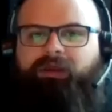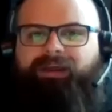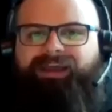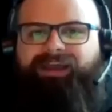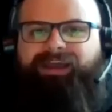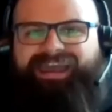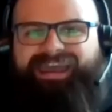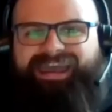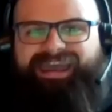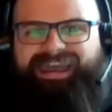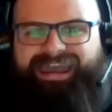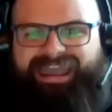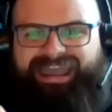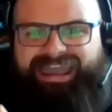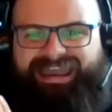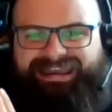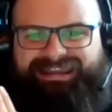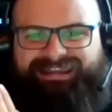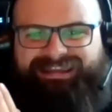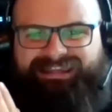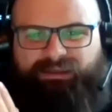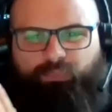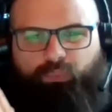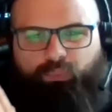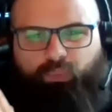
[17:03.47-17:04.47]
Hey,
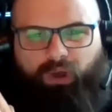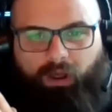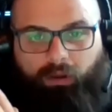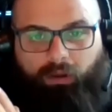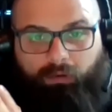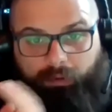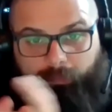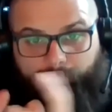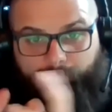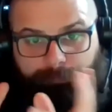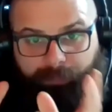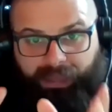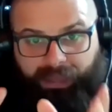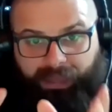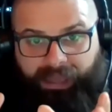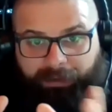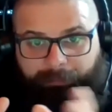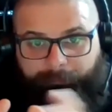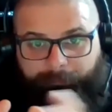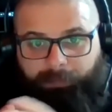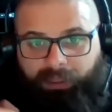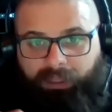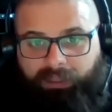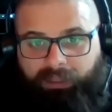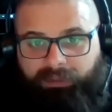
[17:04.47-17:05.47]
Andy, welcome back,
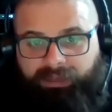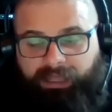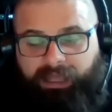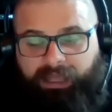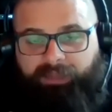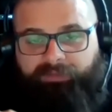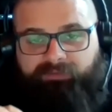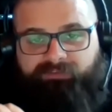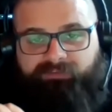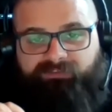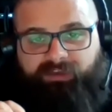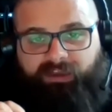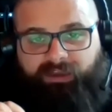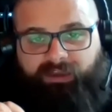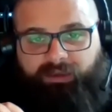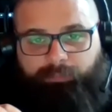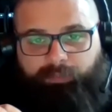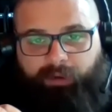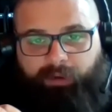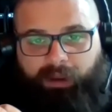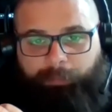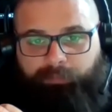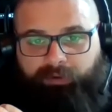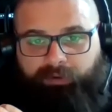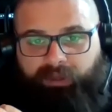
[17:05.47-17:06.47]
man. Now, the second
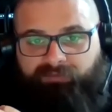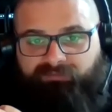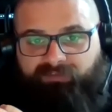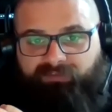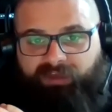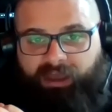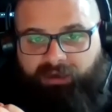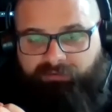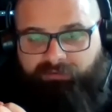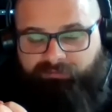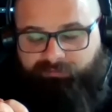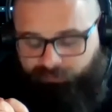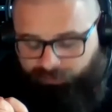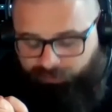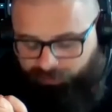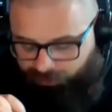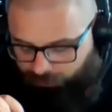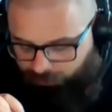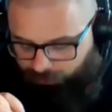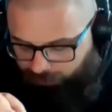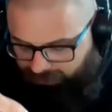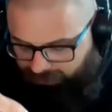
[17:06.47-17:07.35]
property I've got for you, uh,